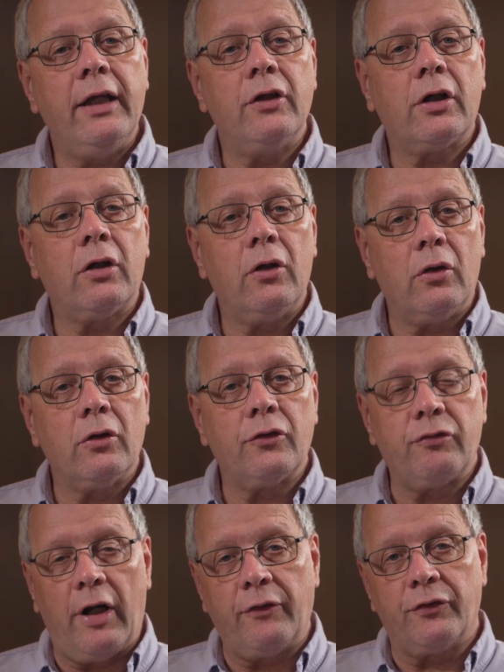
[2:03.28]
in the
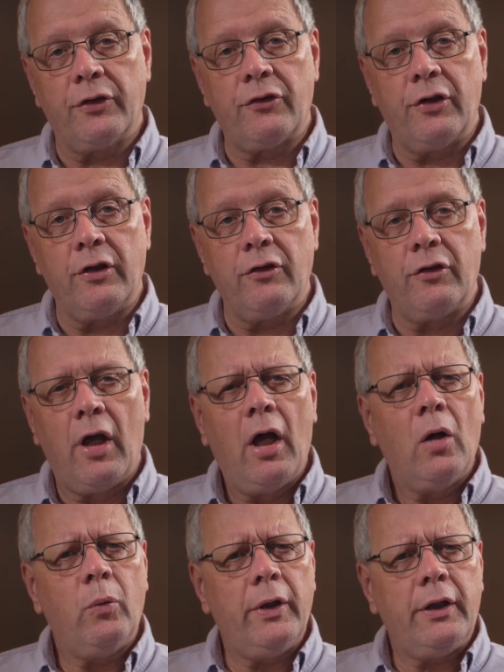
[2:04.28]
clause references,
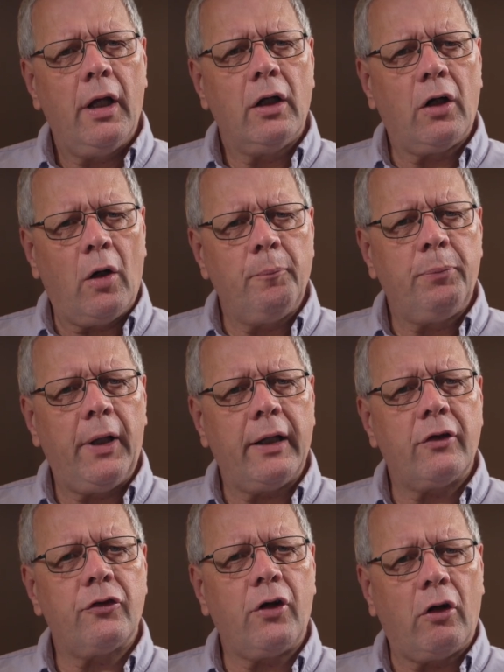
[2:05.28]
with
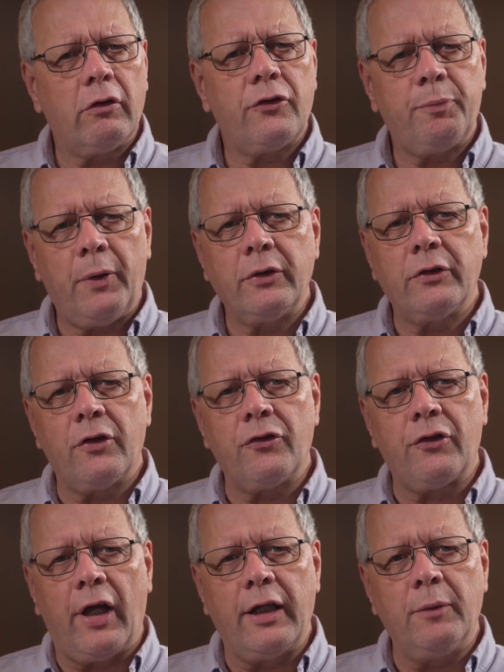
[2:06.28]
complex correspondence
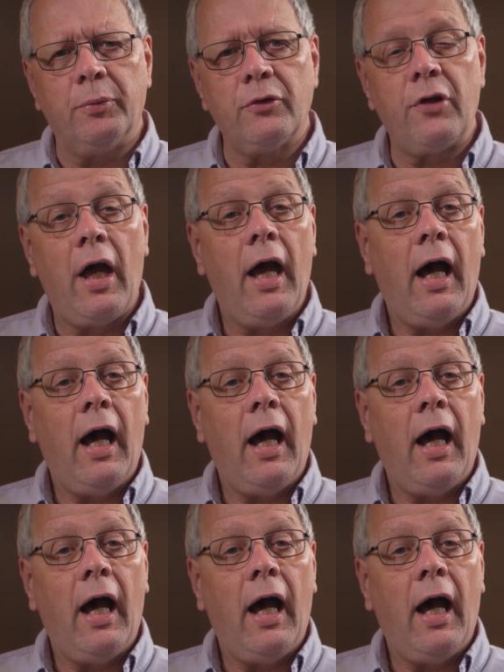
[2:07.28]
tables